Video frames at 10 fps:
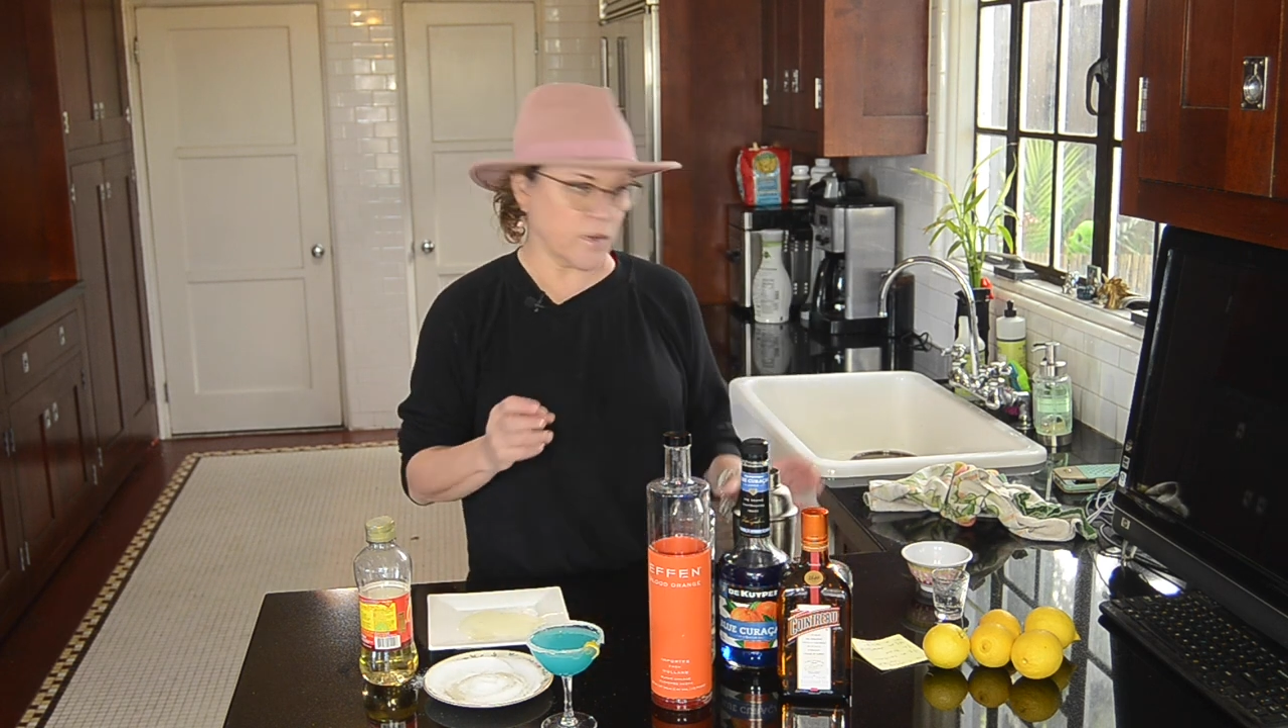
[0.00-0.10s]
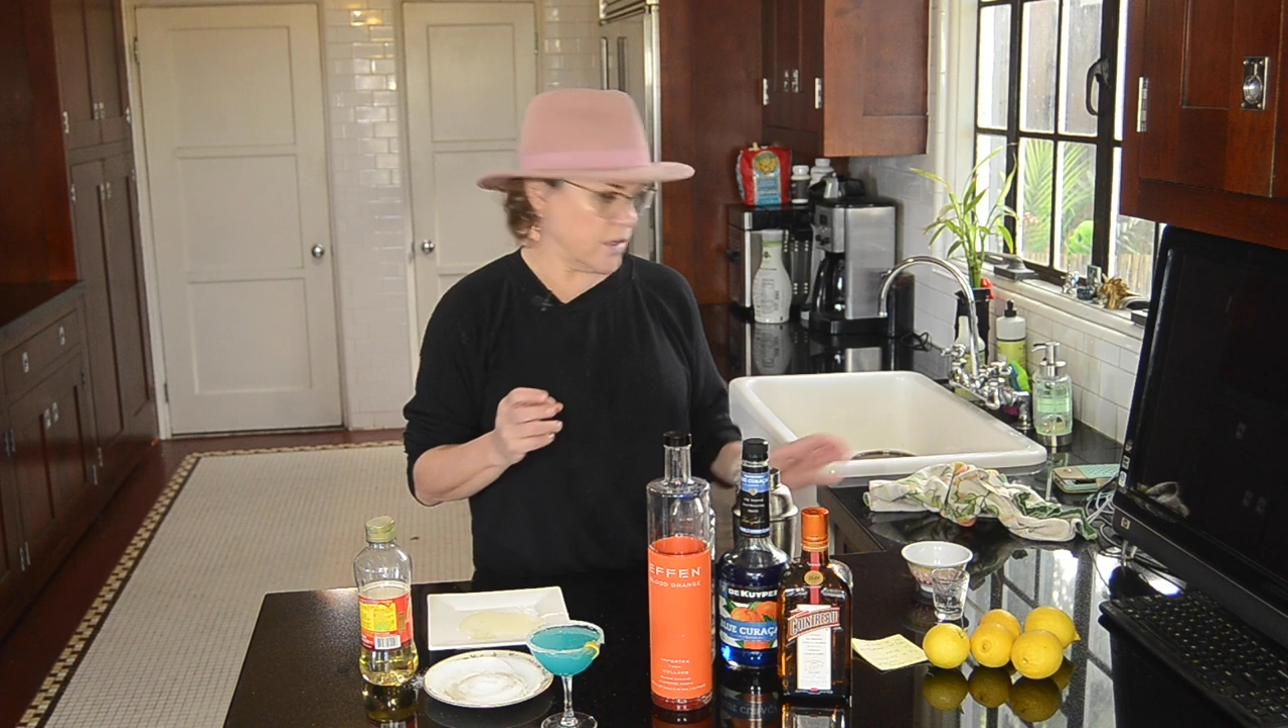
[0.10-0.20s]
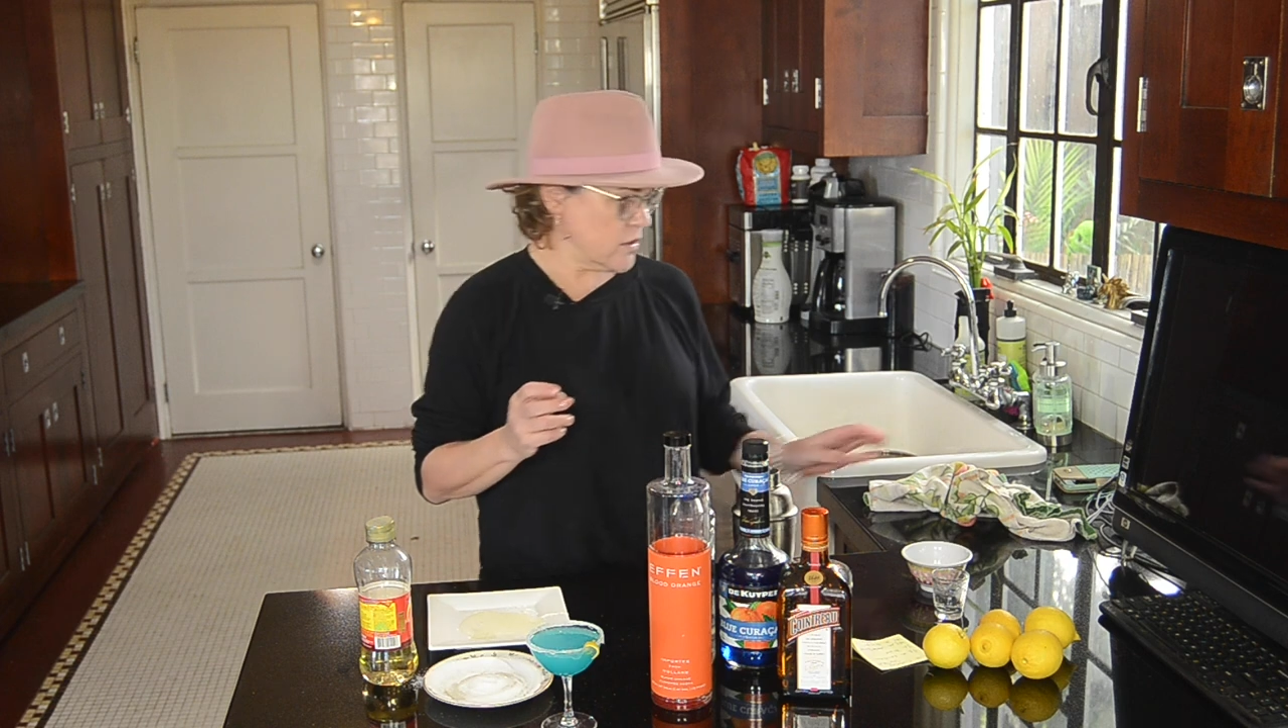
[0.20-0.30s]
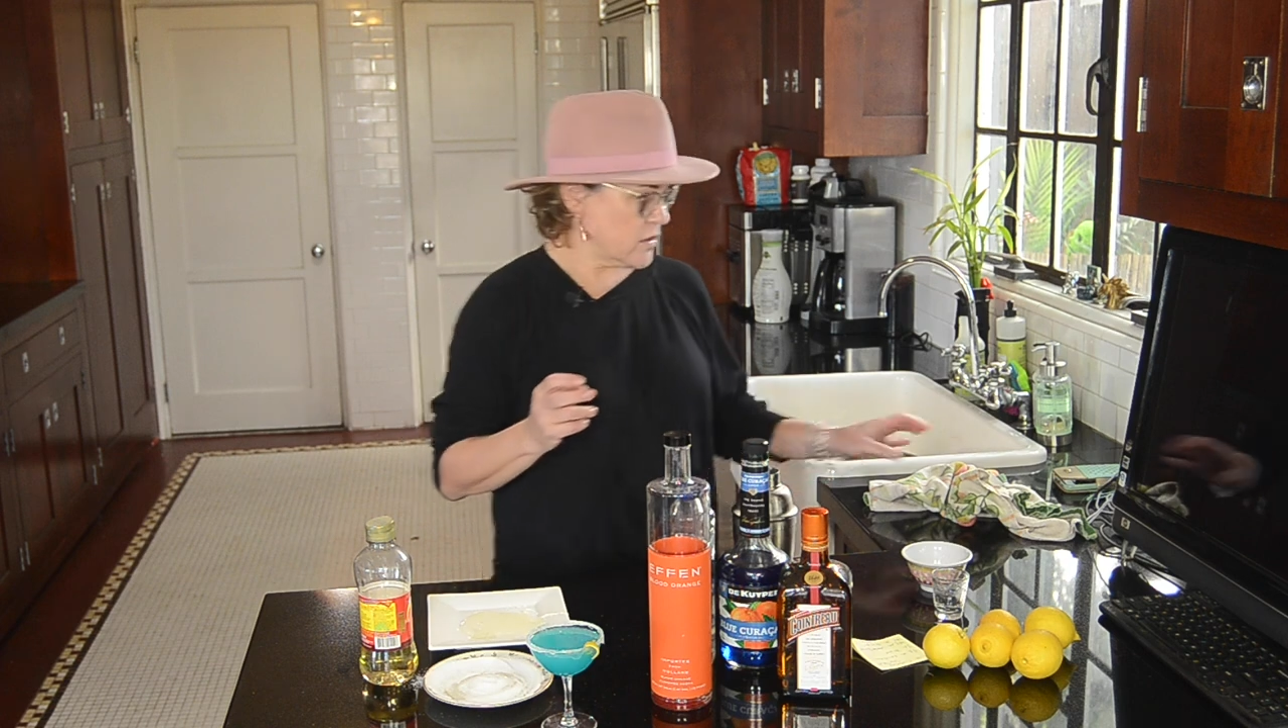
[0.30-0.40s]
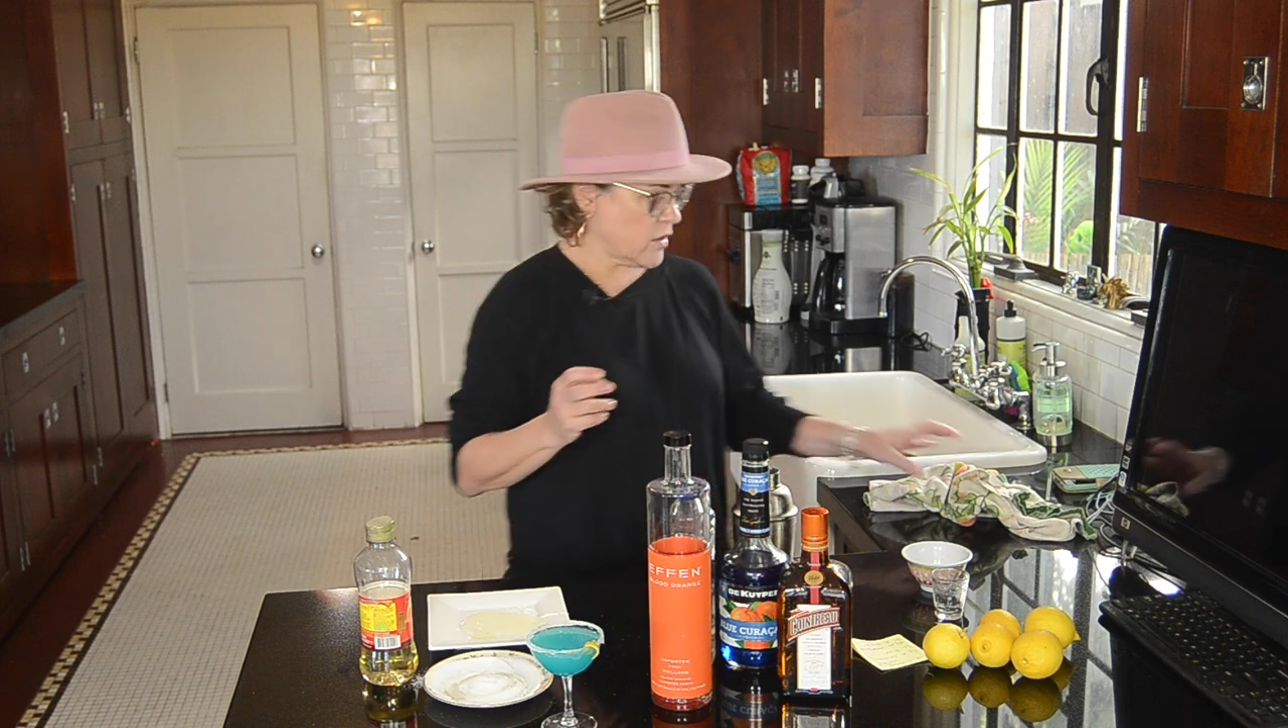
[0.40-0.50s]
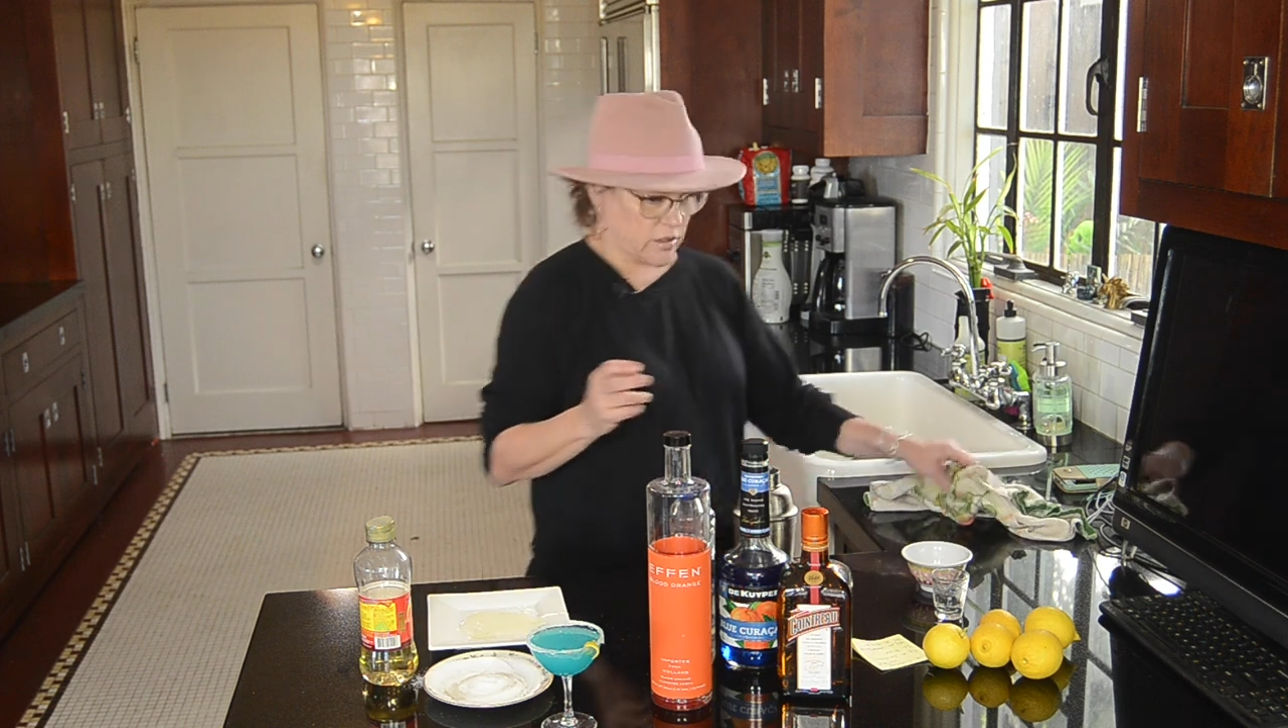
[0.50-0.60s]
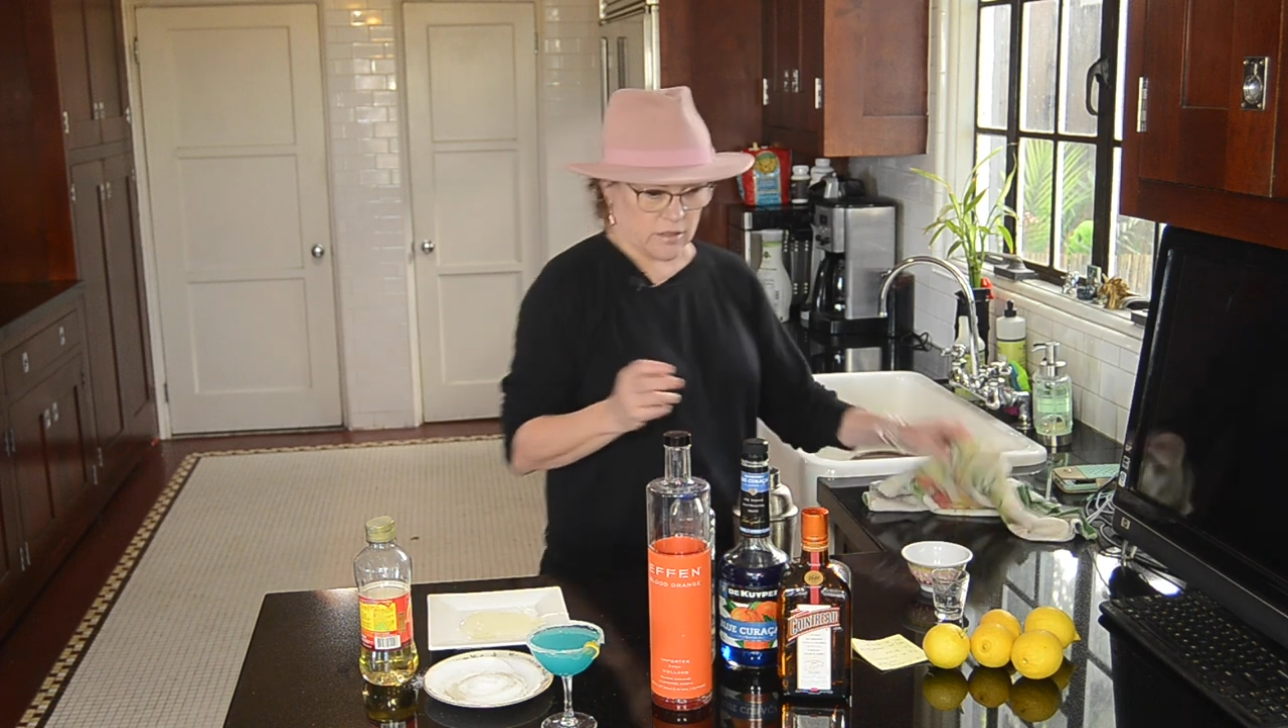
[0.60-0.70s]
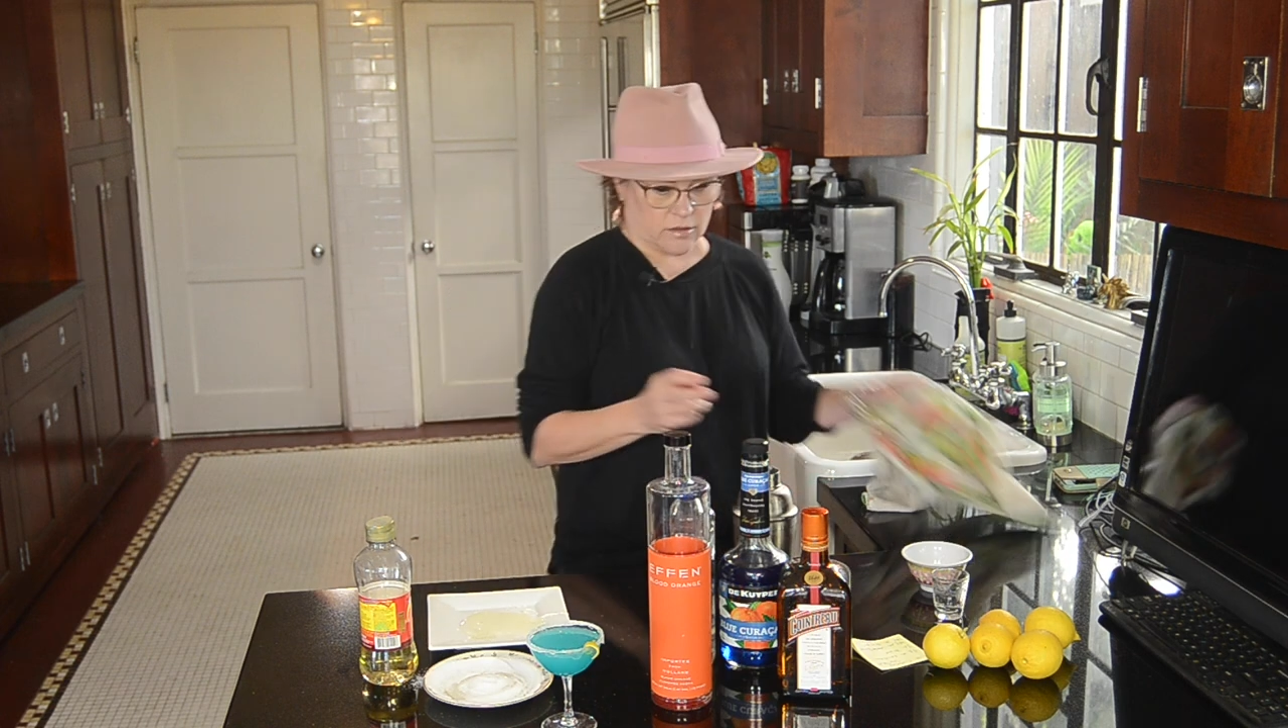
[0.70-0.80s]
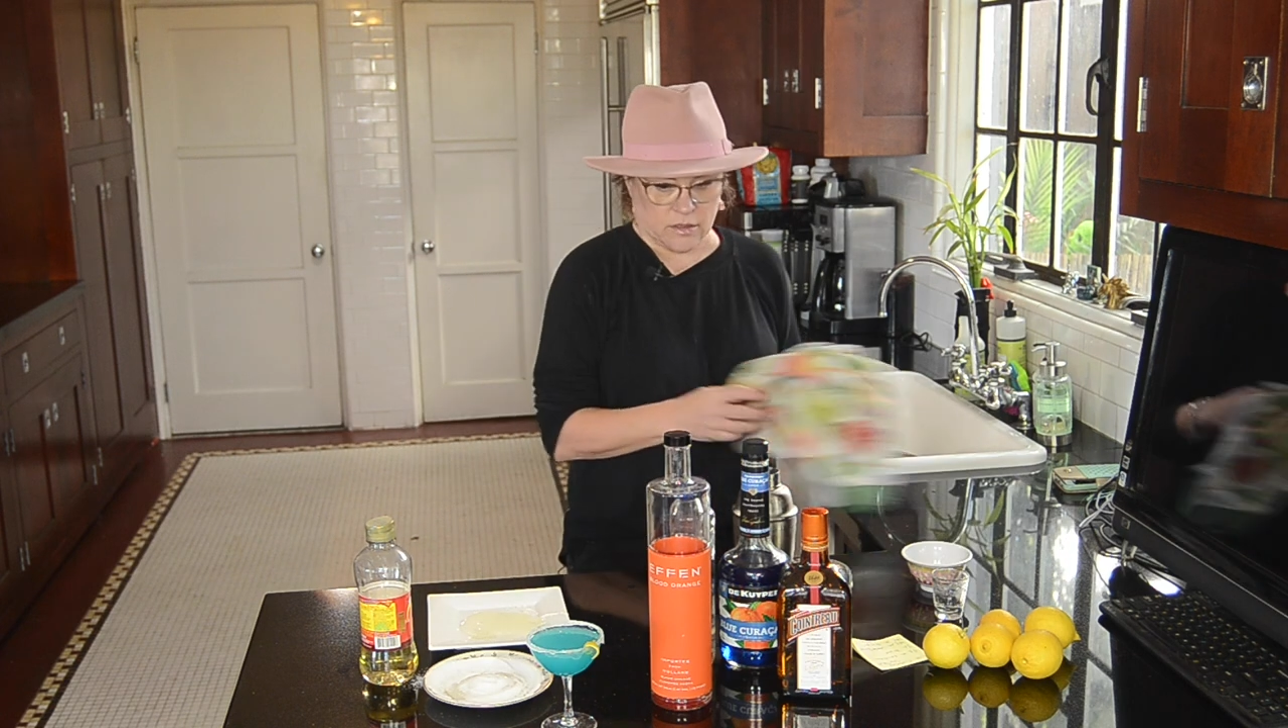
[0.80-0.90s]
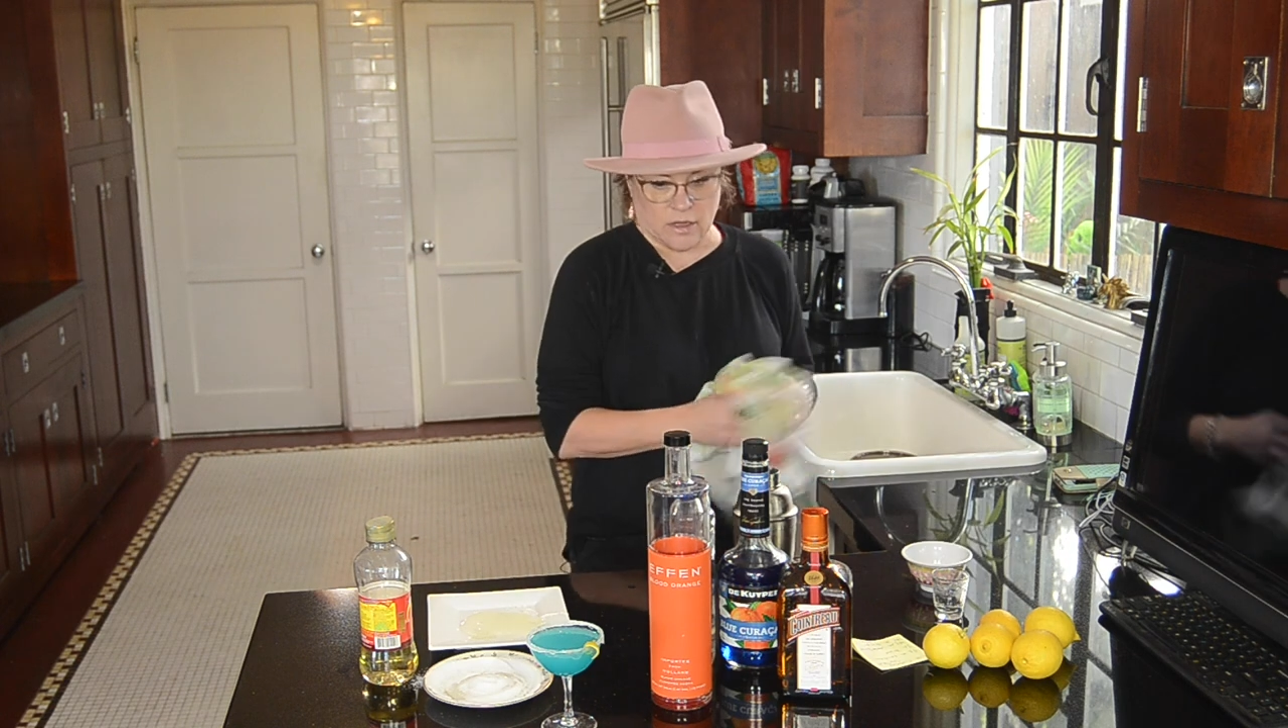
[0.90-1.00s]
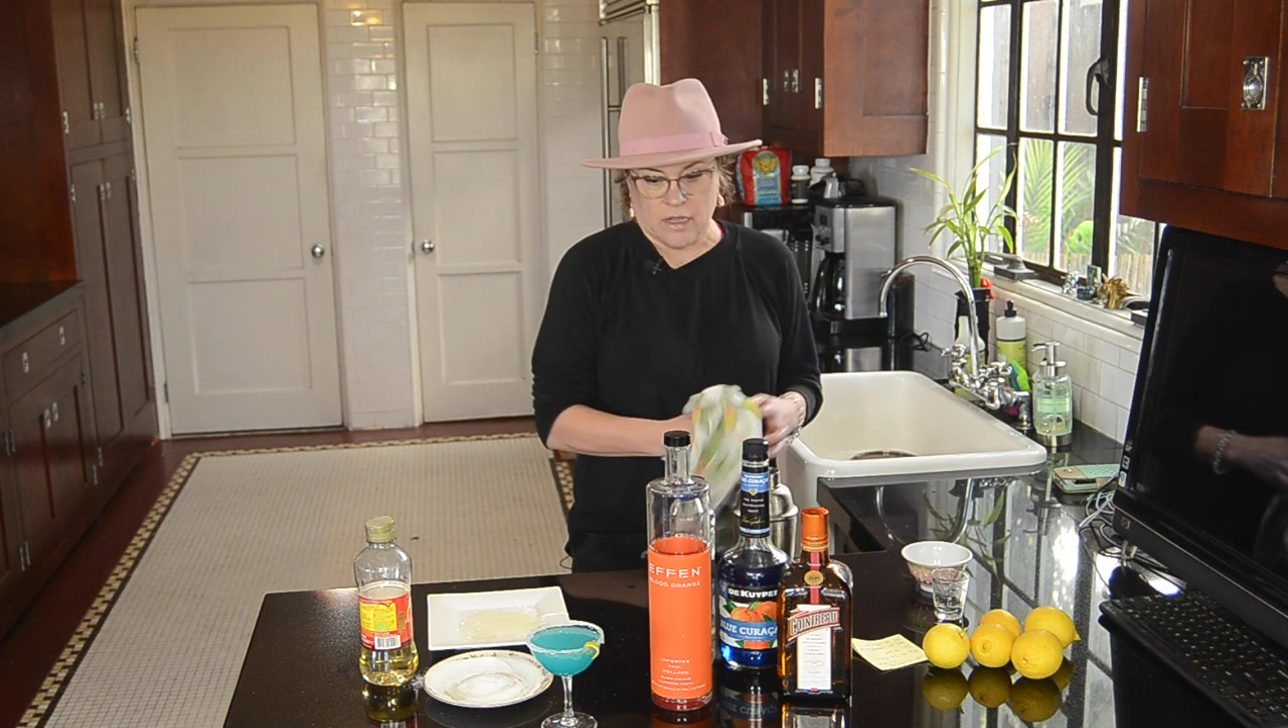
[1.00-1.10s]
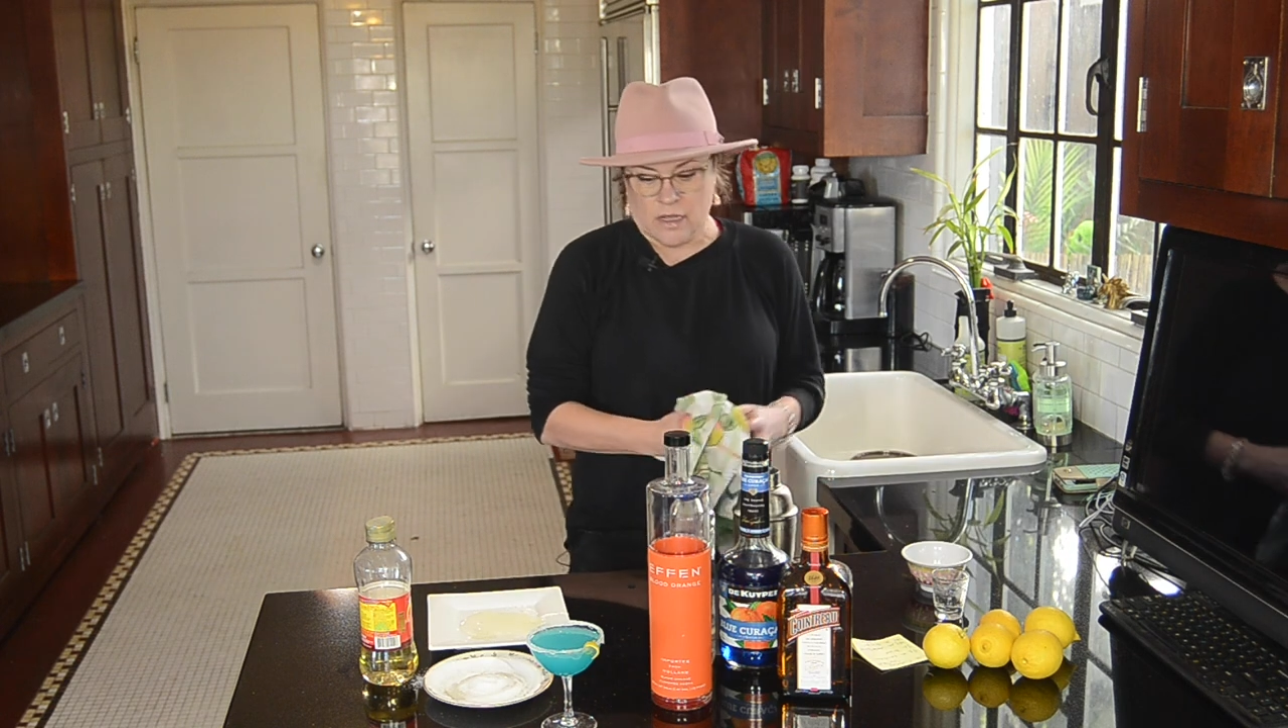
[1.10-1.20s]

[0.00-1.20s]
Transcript: Louise cocktail.